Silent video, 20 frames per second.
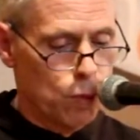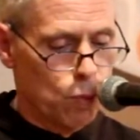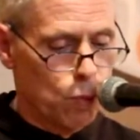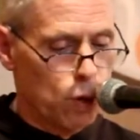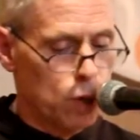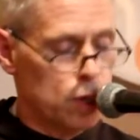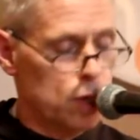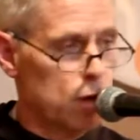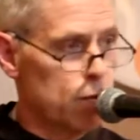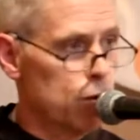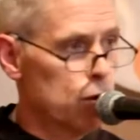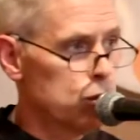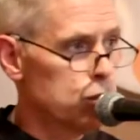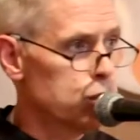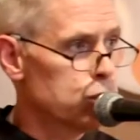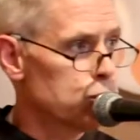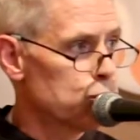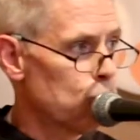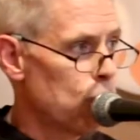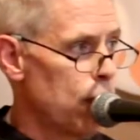one of the
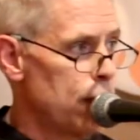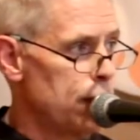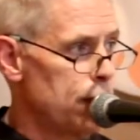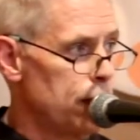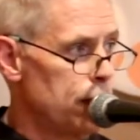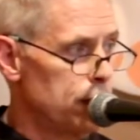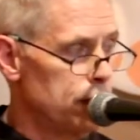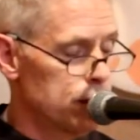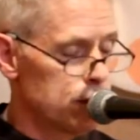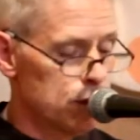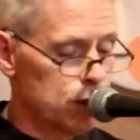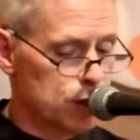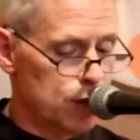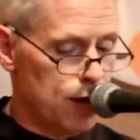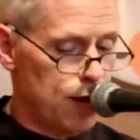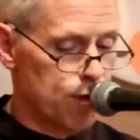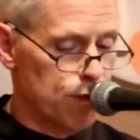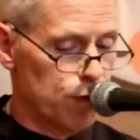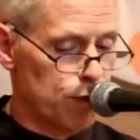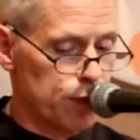most striking
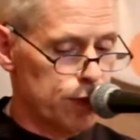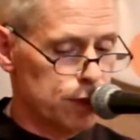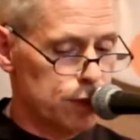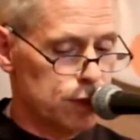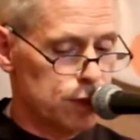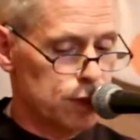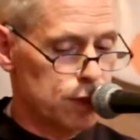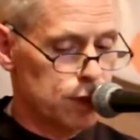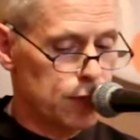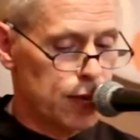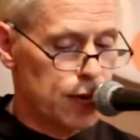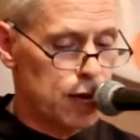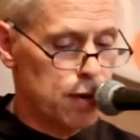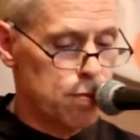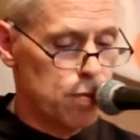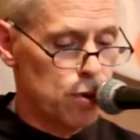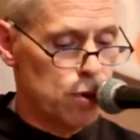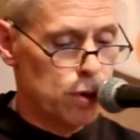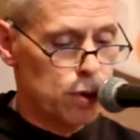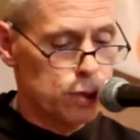discoveries that
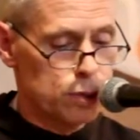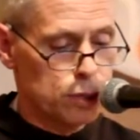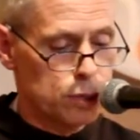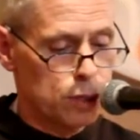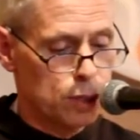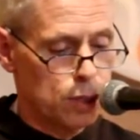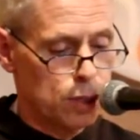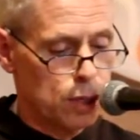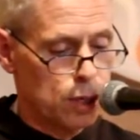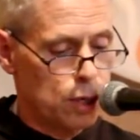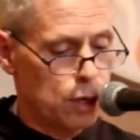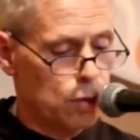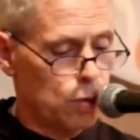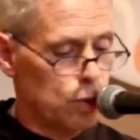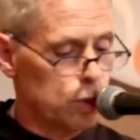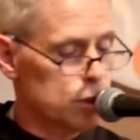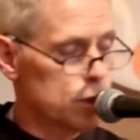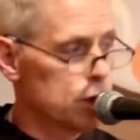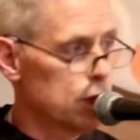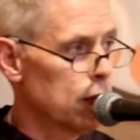emerged
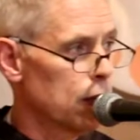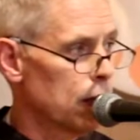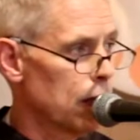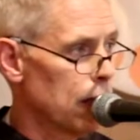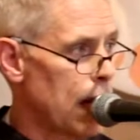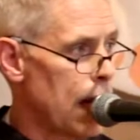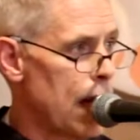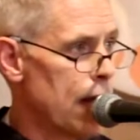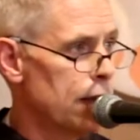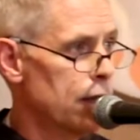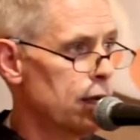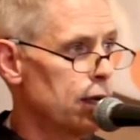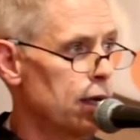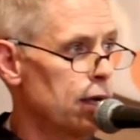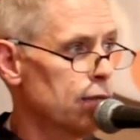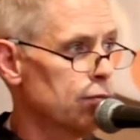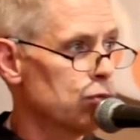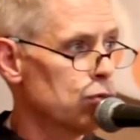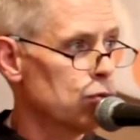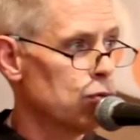was the lack
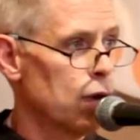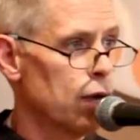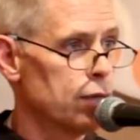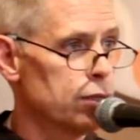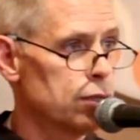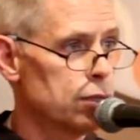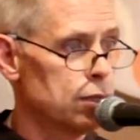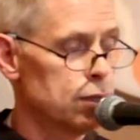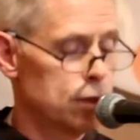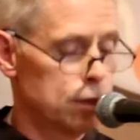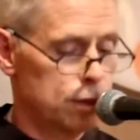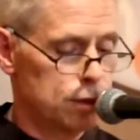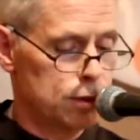of trust